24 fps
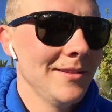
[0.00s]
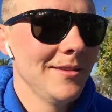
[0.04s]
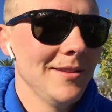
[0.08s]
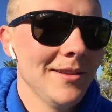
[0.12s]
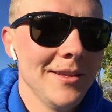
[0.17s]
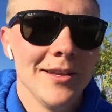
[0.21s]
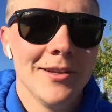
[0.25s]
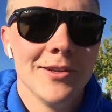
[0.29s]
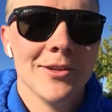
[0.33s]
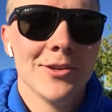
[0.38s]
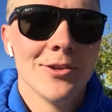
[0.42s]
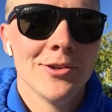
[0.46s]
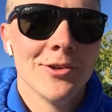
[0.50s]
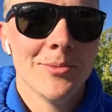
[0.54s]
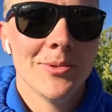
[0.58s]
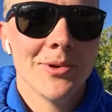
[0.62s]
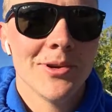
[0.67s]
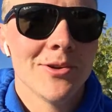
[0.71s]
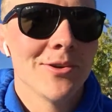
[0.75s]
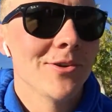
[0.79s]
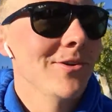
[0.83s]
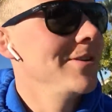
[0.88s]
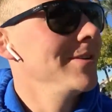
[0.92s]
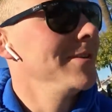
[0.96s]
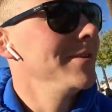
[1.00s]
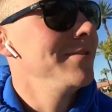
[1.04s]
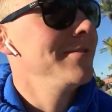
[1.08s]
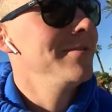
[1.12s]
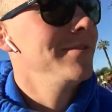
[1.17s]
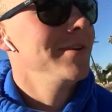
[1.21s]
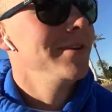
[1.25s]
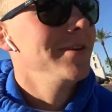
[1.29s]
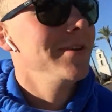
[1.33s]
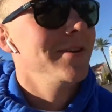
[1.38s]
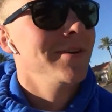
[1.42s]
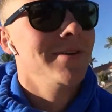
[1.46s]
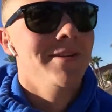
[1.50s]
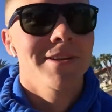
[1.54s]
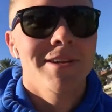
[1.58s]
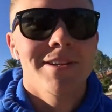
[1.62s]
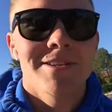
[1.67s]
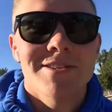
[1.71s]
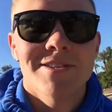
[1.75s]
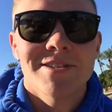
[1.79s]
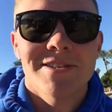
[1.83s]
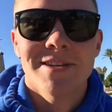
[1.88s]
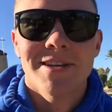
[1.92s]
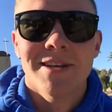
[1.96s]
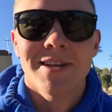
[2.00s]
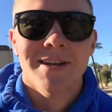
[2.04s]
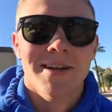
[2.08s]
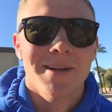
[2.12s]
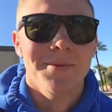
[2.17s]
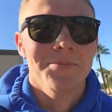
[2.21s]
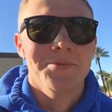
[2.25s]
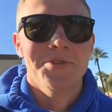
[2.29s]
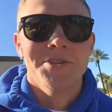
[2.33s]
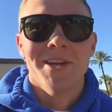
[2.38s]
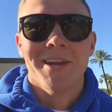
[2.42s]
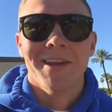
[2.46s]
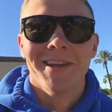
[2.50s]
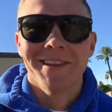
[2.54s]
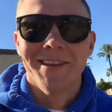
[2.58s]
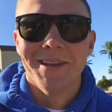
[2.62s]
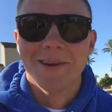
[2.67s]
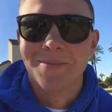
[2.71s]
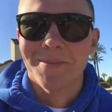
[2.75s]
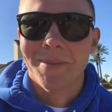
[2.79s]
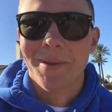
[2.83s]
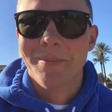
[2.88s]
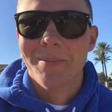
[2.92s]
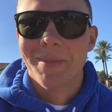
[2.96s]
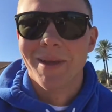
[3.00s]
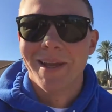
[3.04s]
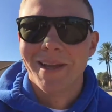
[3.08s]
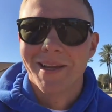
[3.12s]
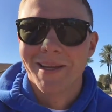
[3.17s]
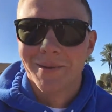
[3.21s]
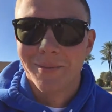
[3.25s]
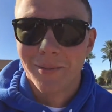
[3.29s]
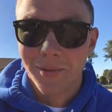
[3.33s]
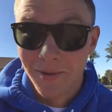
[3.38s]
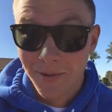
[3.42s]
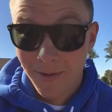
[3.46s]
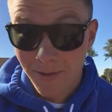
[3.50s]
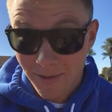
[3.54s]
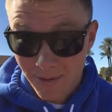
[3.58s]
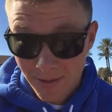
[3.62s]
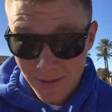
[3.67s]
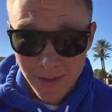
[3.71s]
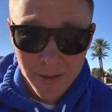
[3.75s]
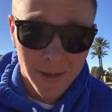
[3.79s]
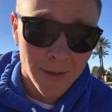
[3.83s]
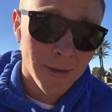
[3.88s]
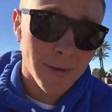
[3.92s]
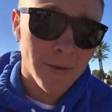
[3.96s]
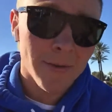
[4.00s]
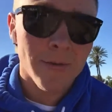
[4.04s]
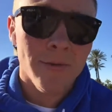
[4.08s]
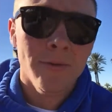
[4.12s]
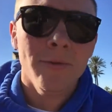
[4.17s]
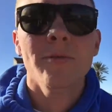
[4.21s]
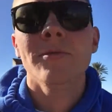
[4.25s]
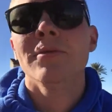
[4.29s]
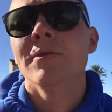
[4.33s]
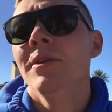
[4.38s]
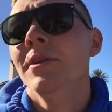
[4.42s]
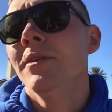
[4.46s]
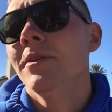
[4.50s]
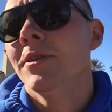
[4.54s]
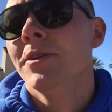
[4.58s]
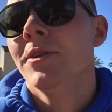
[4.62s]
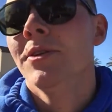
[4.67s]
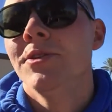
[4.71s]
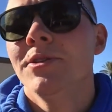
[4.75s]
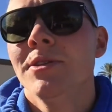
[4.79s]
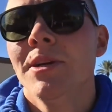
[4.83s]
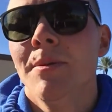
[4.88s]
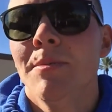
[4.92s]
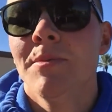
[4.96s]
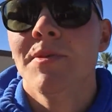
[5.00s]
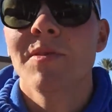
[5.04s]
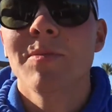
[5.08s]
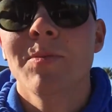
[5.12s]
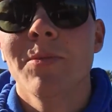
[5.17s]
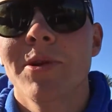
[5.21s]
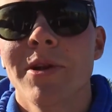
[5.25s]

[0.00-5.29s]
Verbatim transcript: They don't know I'm recording the video. They just think I'm checking out my makeup. Oh, did good job this